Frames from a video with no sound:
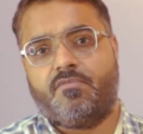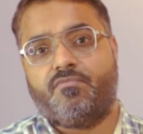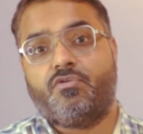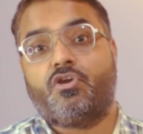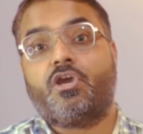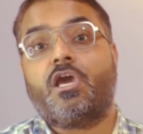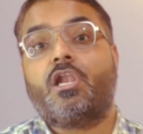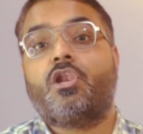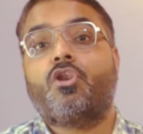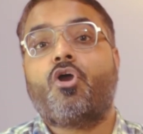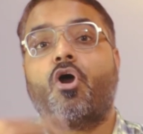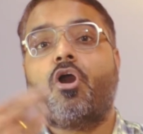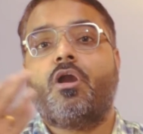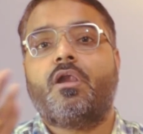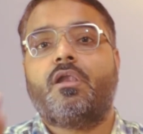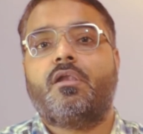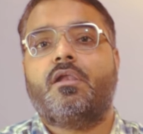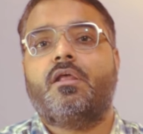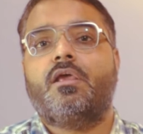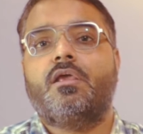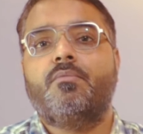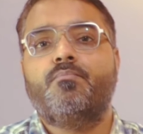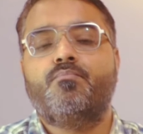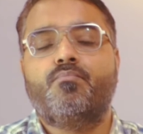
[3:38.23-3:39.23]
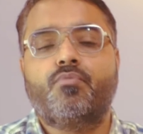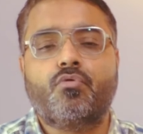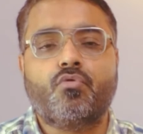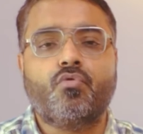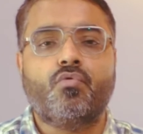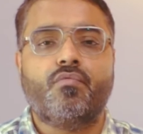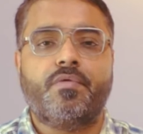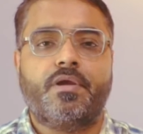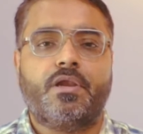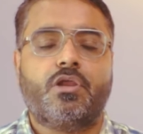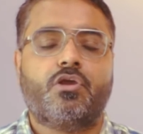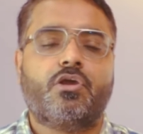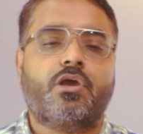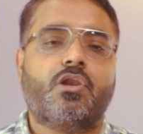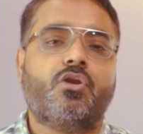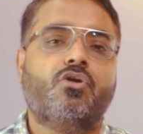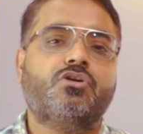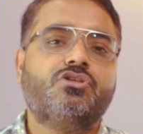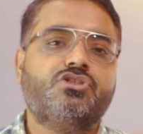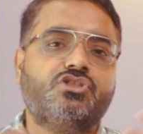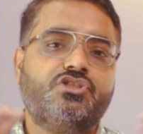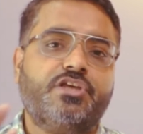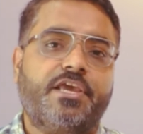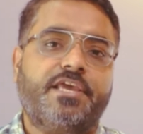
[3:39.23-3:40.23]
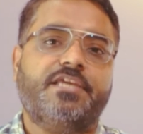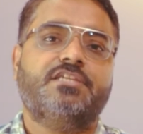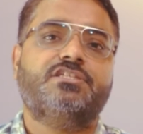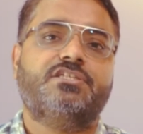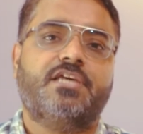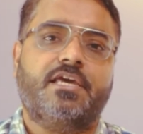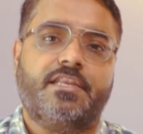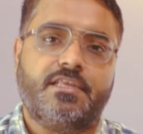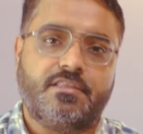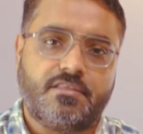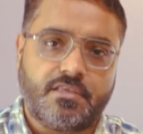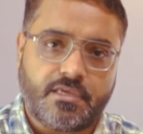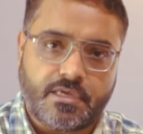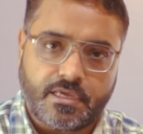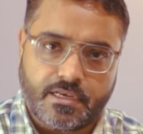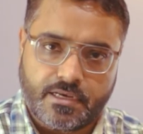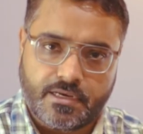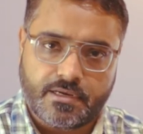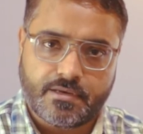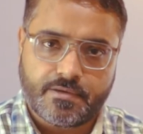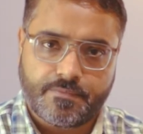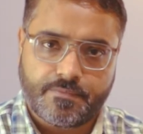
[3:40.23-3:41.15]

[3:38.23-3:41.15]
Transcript: You cannot improve it. You cannot change anything in it.